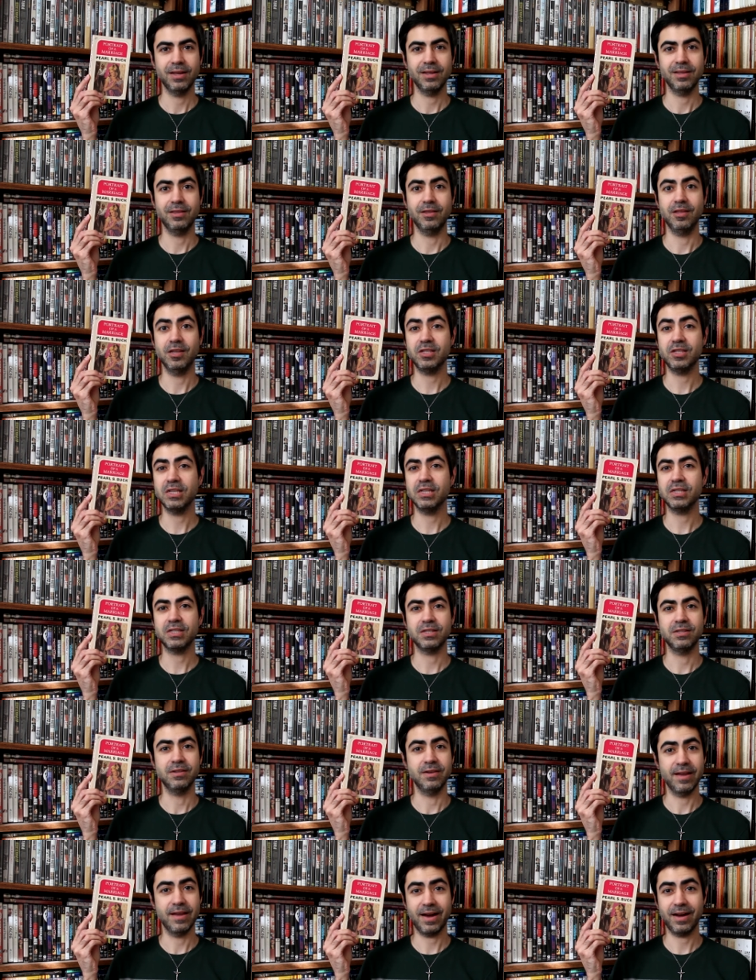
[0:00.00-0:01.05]
This is
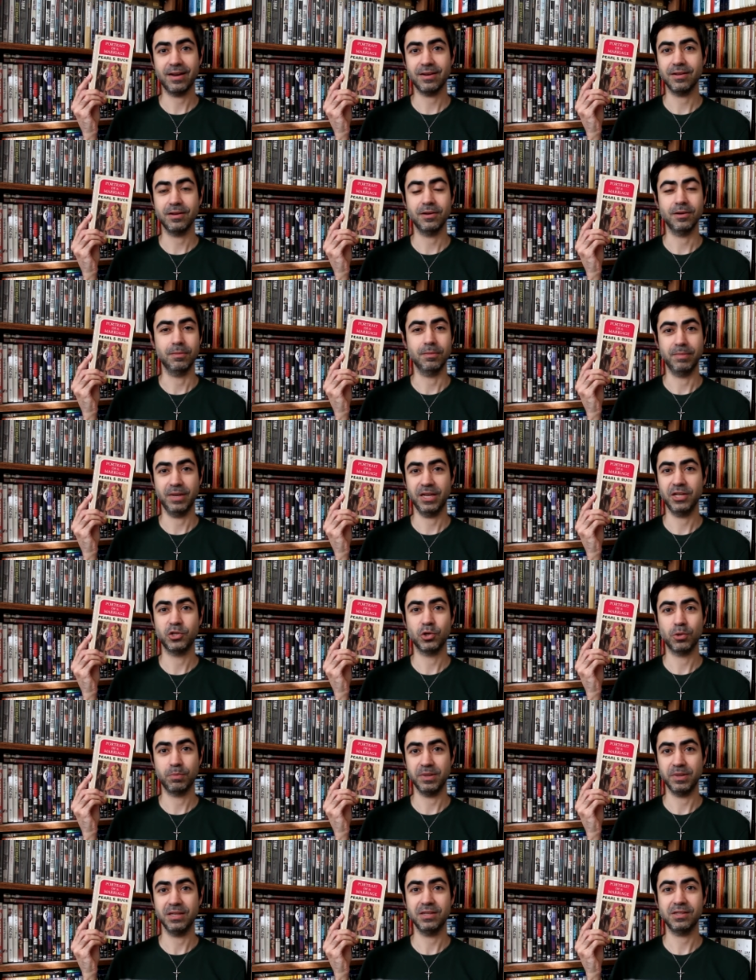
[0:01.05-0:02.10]
not a
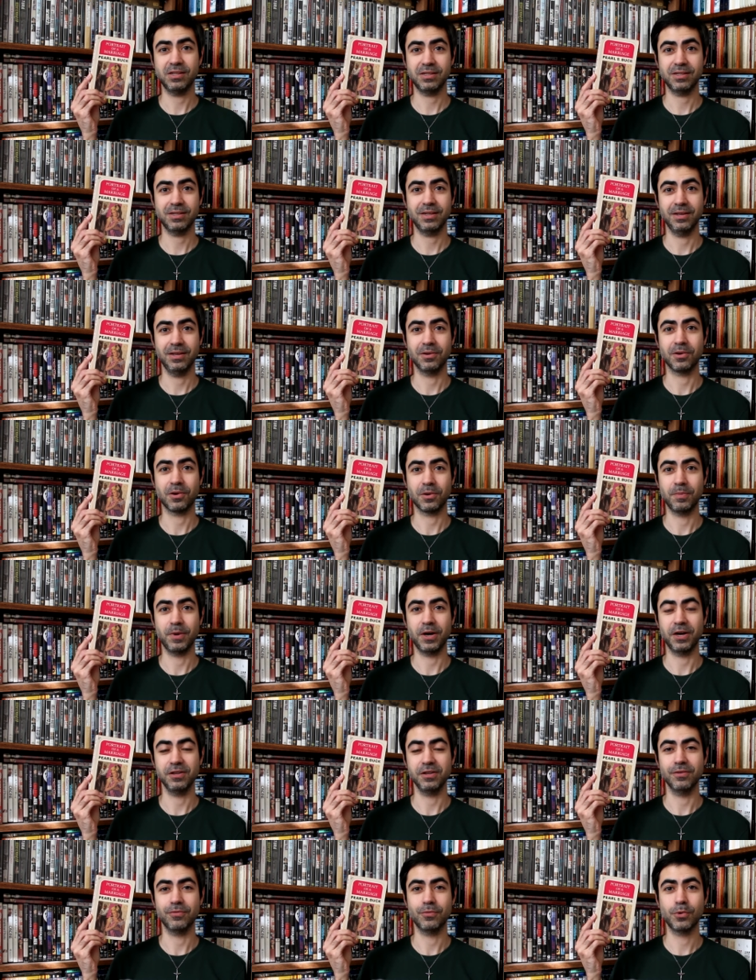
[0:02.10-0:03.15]
major piece in her
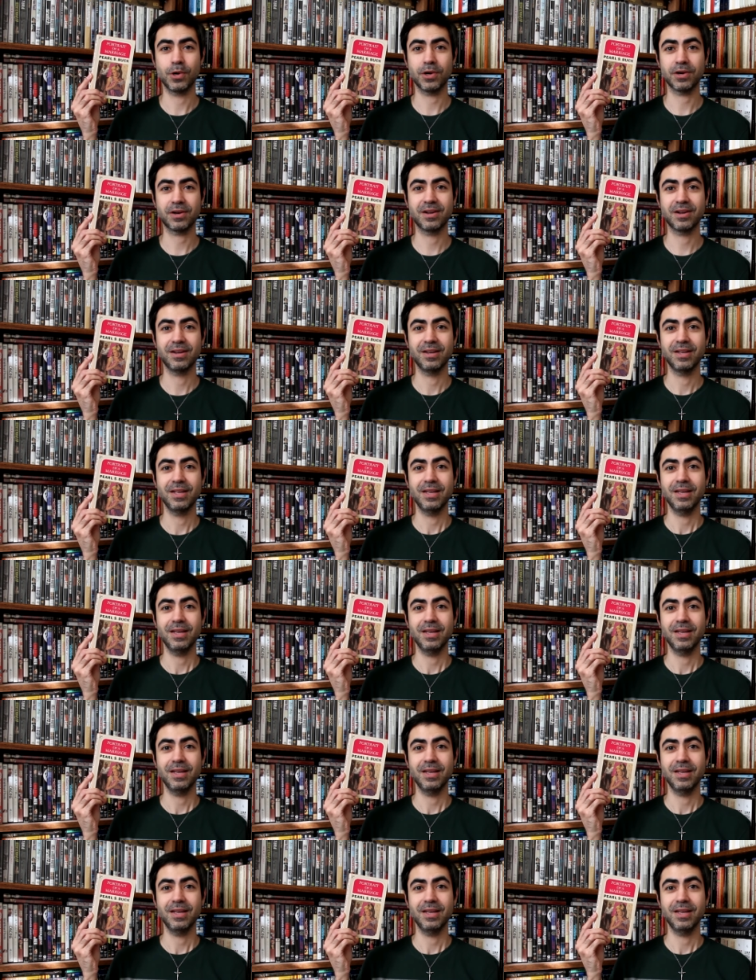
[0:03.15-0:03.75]
body of work.